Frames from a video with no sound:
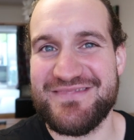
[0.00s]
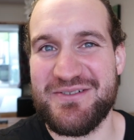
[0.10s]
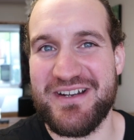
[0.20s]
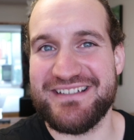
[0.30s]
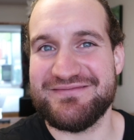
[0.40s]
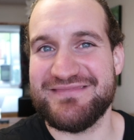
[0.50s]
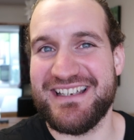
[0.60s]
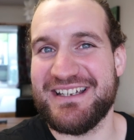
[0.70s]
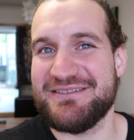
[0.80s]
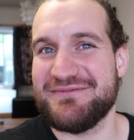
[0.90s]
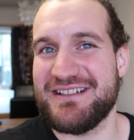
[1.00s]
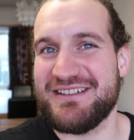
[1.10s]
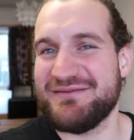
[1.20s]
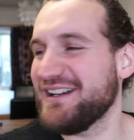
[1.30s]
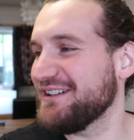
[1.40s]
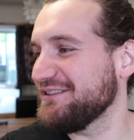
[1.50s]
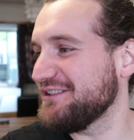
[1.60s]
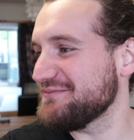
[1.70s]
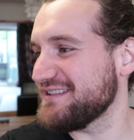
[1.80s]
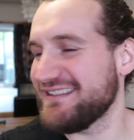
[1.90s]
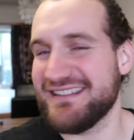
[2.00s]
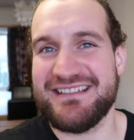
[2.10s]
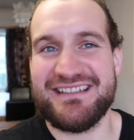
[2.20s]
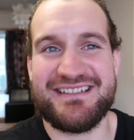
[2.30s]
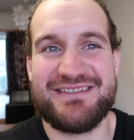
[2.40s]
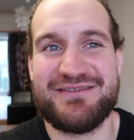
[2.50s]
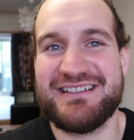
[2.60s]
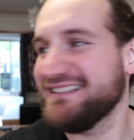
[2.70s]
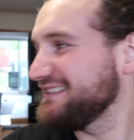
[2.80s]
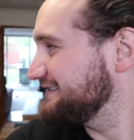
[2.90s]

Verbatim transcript: Great, yeah, one of the fire alarms I think is running